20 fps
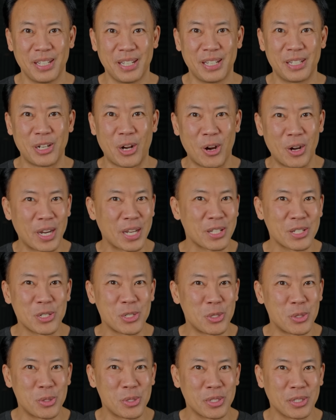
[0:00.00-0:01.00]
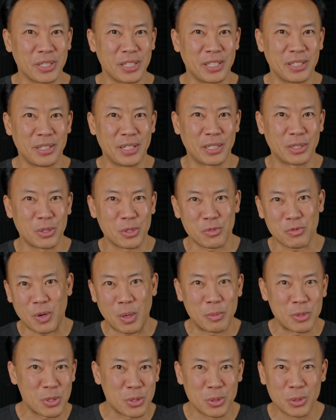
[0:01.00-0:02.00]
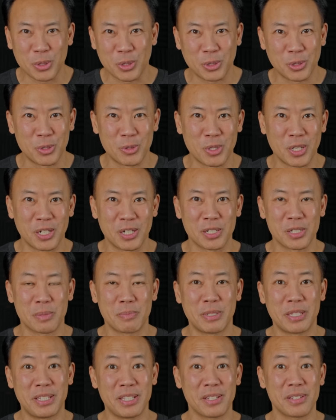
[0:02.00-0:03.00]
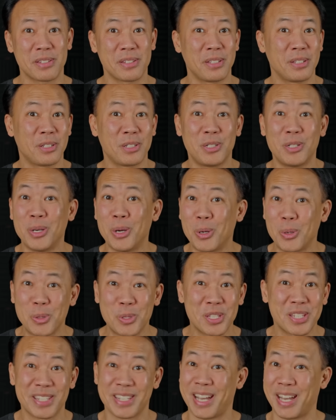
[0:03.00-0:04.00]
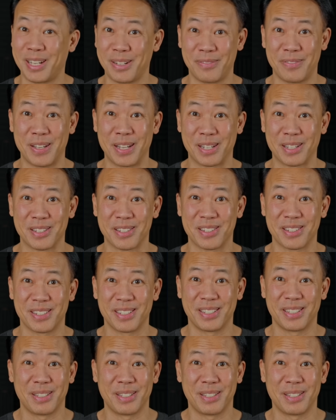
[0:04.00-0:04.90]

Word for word: And RX is usually like those pharmaceutical drugs, but this no side effects.